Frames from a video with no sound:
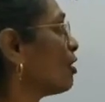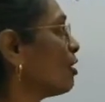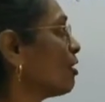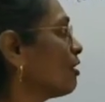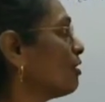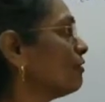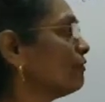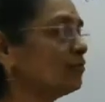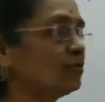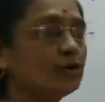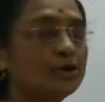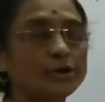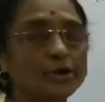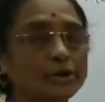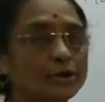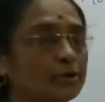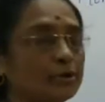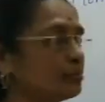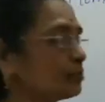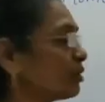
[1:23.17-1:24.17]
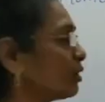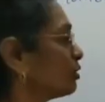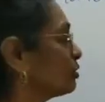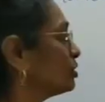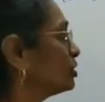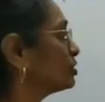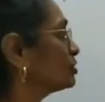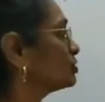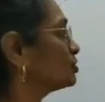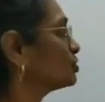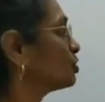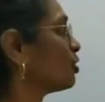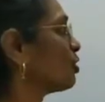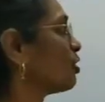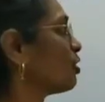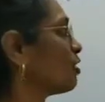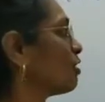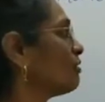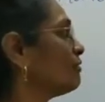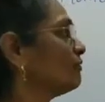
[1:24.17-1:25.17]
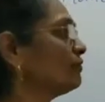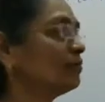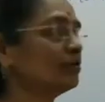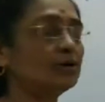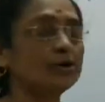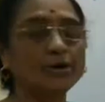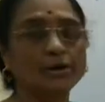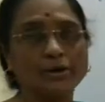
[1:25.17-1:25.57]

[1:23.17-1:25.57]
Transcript: of products of